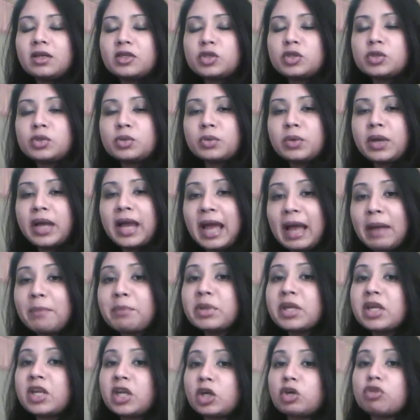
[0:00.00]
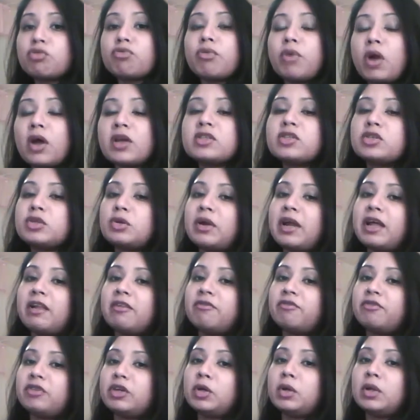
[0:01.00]
happen across your
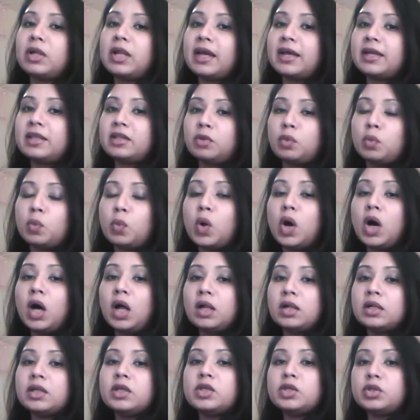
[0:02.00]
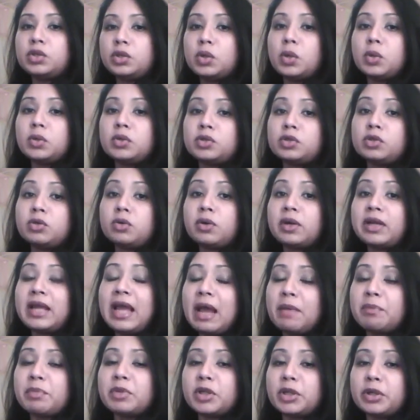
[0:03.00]
alveoli, the wall, to go to your
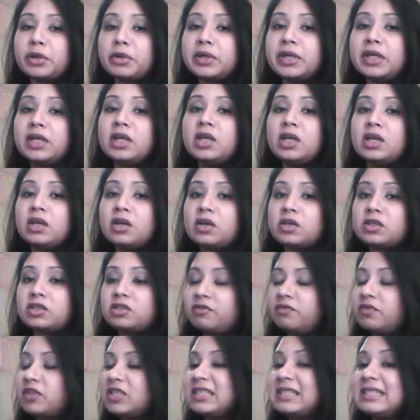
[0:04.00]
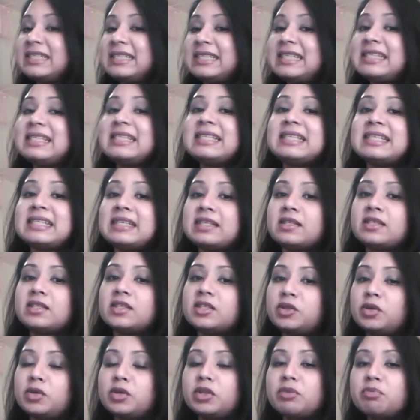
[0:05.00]
capillary because of this distance.
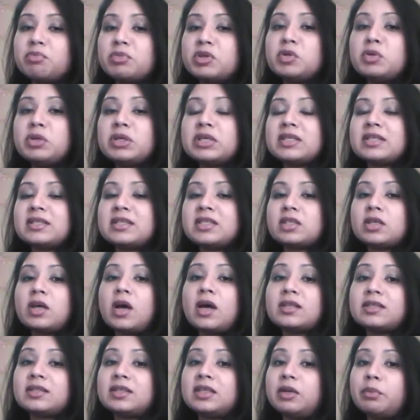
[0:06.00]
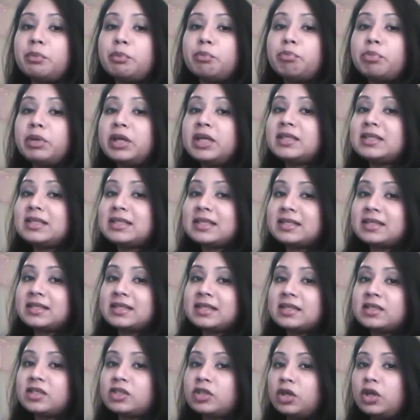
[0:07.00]
The mucus is causing a big
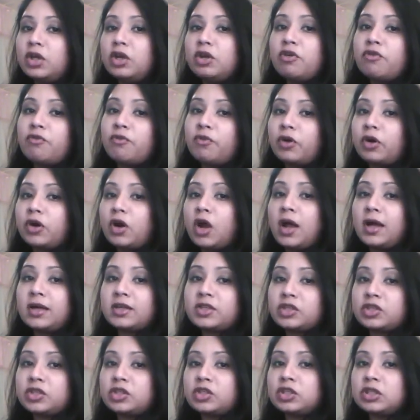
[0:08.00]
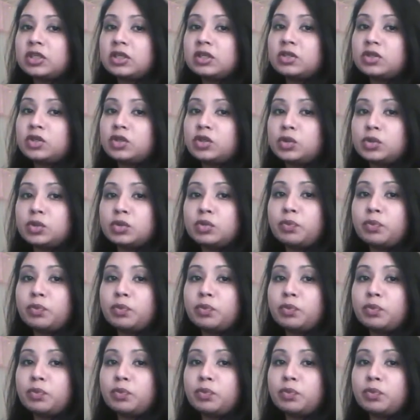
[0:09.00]
distance for oxygen to